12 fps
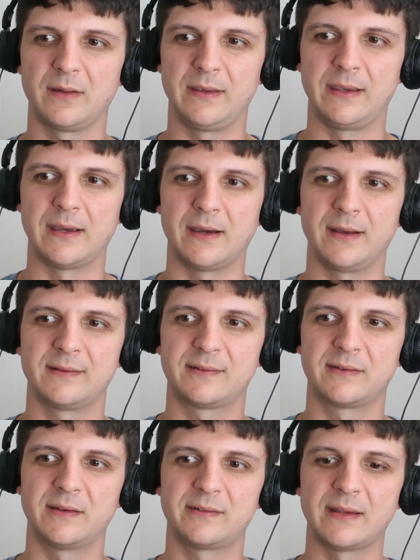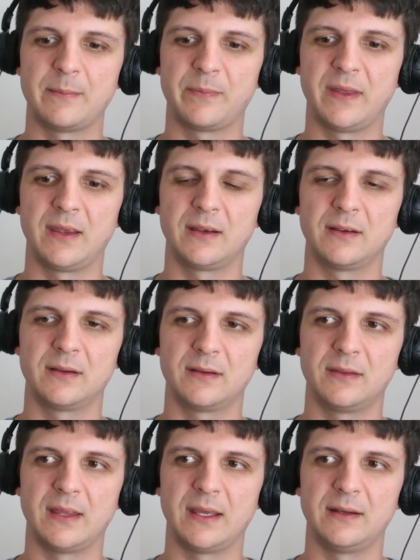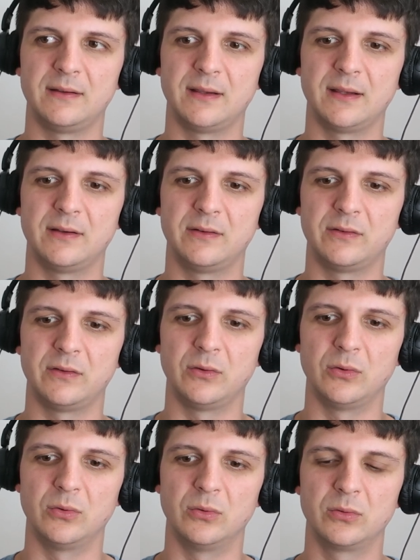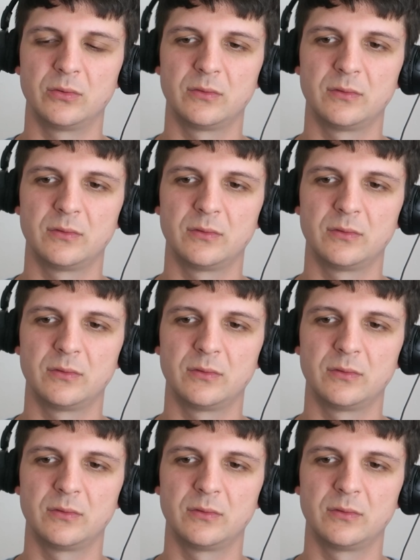Yeah, it's the same thing they did to